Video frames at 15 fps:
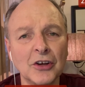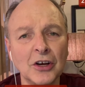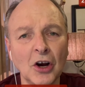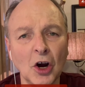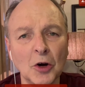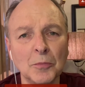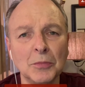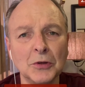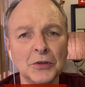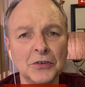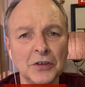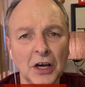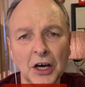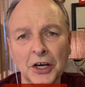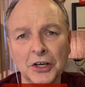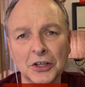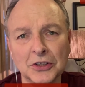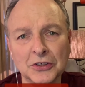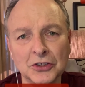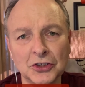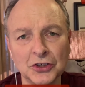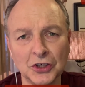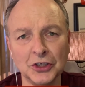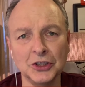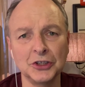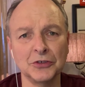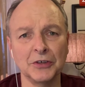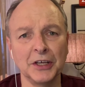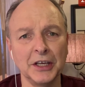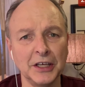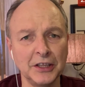carpal tunnel surgery